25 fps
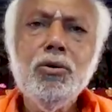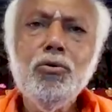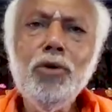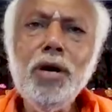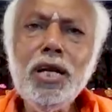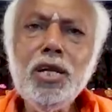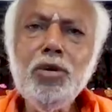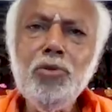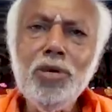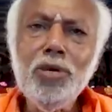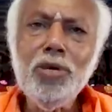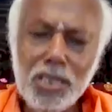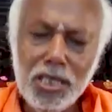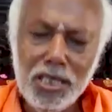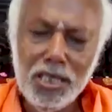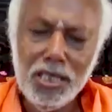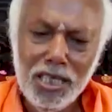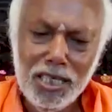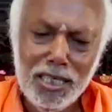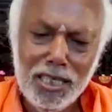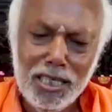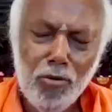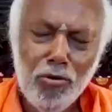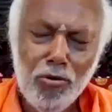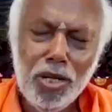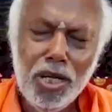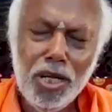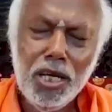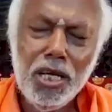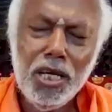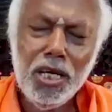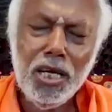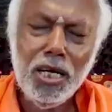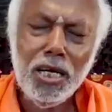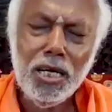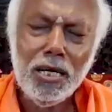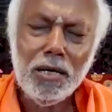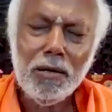Where you are sitting down
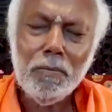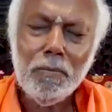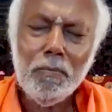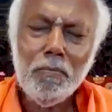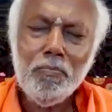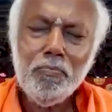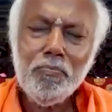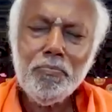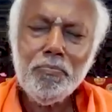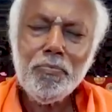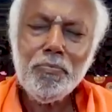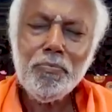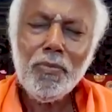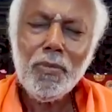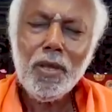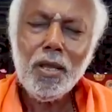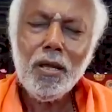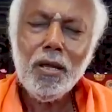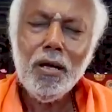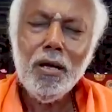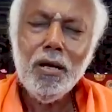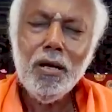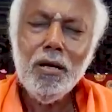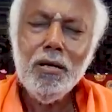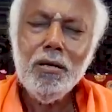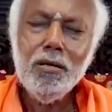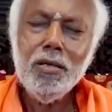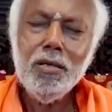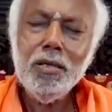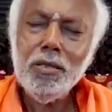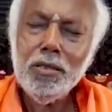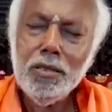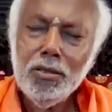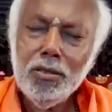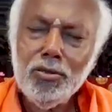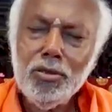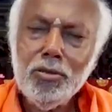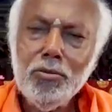here
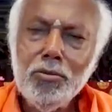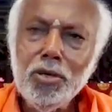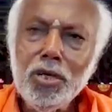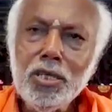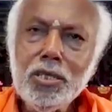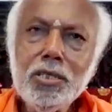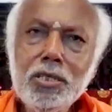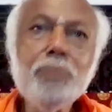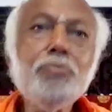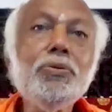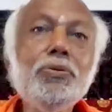is universe.